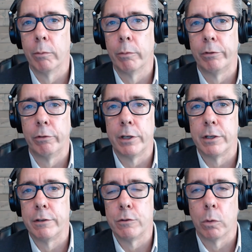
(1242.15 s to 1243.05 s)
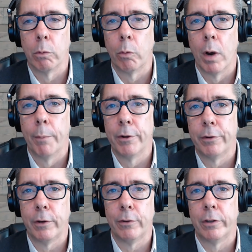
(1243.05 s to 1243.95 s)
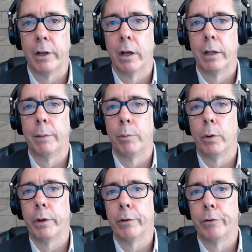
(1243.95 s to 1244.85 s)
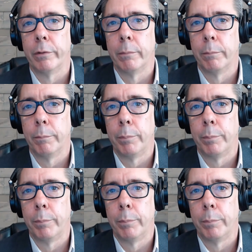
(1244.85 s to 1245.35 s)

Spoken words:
restrictions or requirements are you seeing employers